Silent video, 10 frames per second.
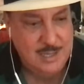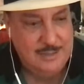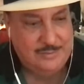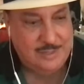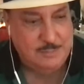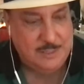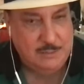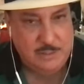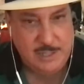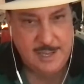something that
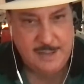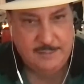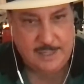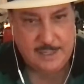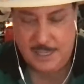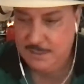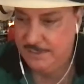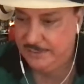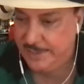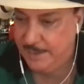when you have that kind of
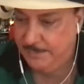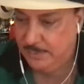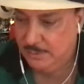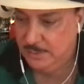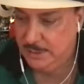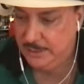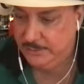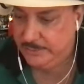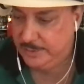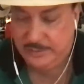example,
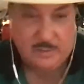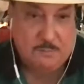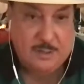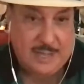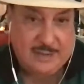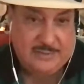it's like I